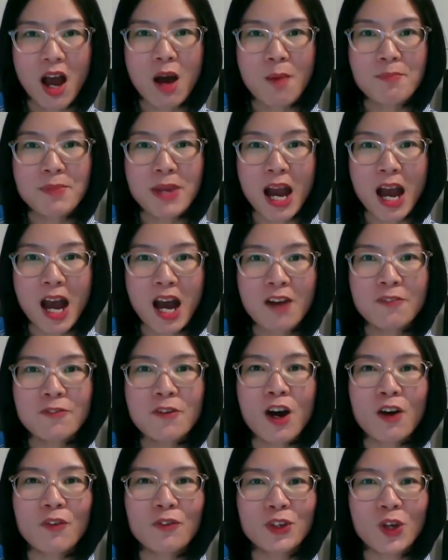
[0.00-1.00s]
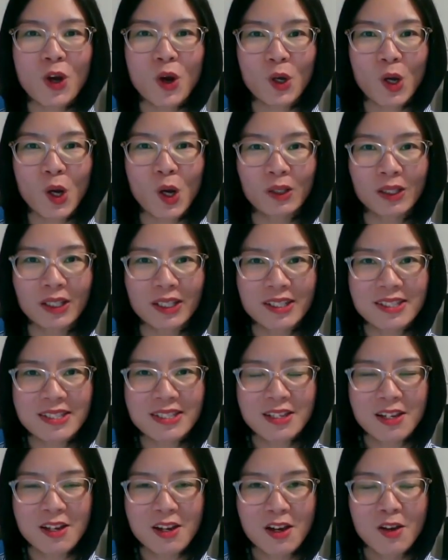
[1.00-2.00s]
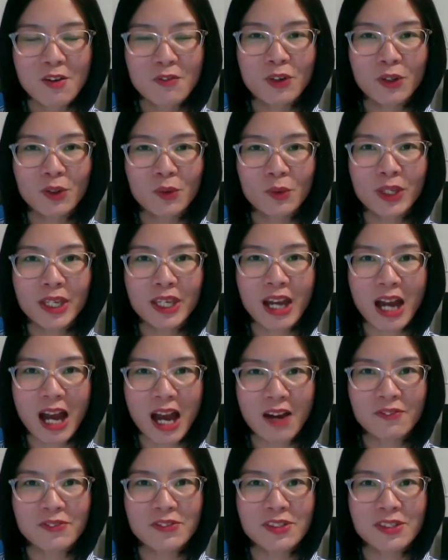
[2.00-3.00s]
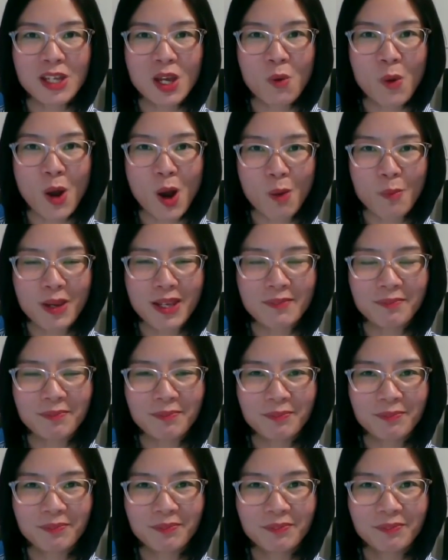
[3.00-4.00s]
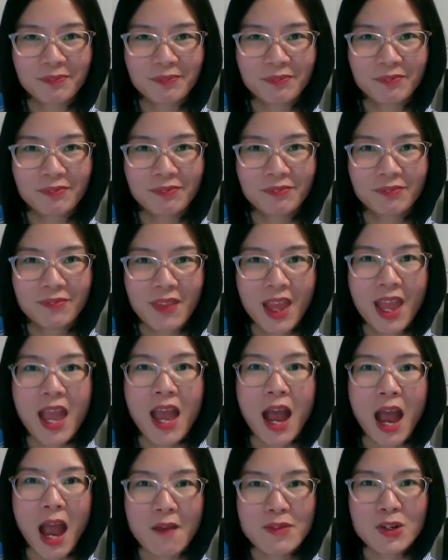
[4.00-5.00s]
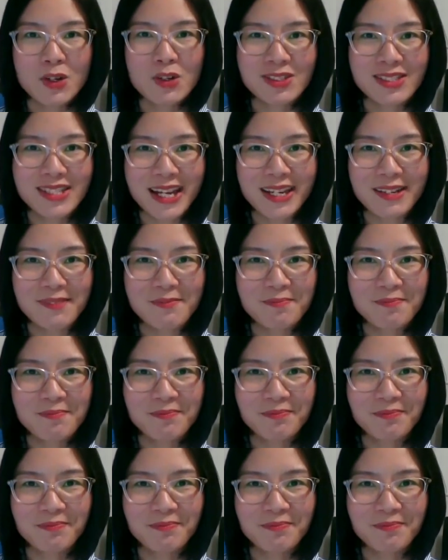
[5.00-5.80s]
on behalf of your colleagues for looking after their well-being. Have a good day.